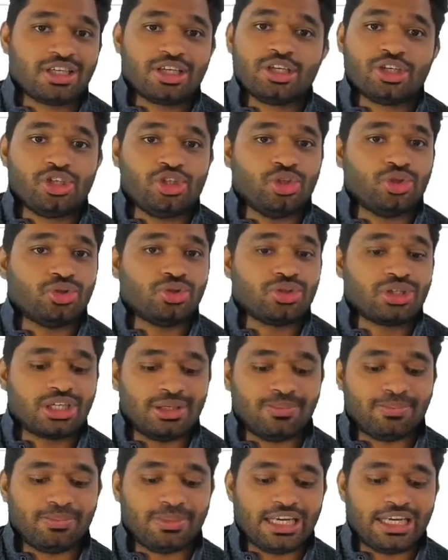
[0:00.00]
you
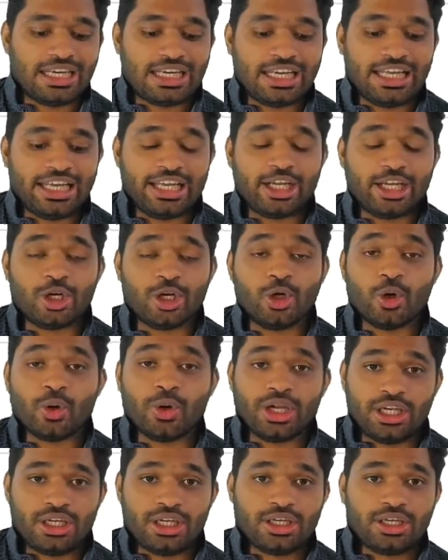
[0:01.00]
completely ignore
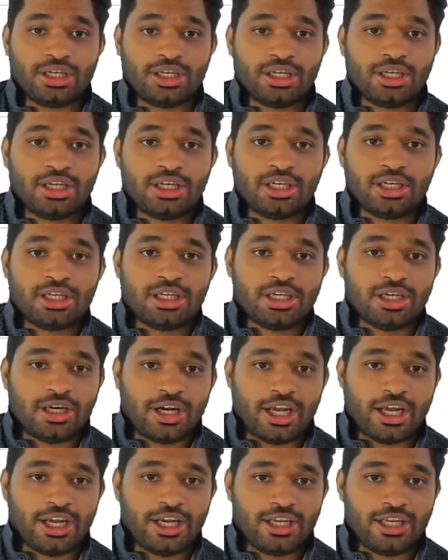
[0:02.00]
it,
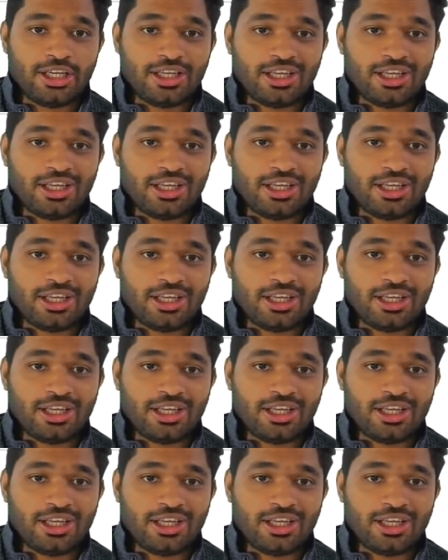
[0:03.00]
right?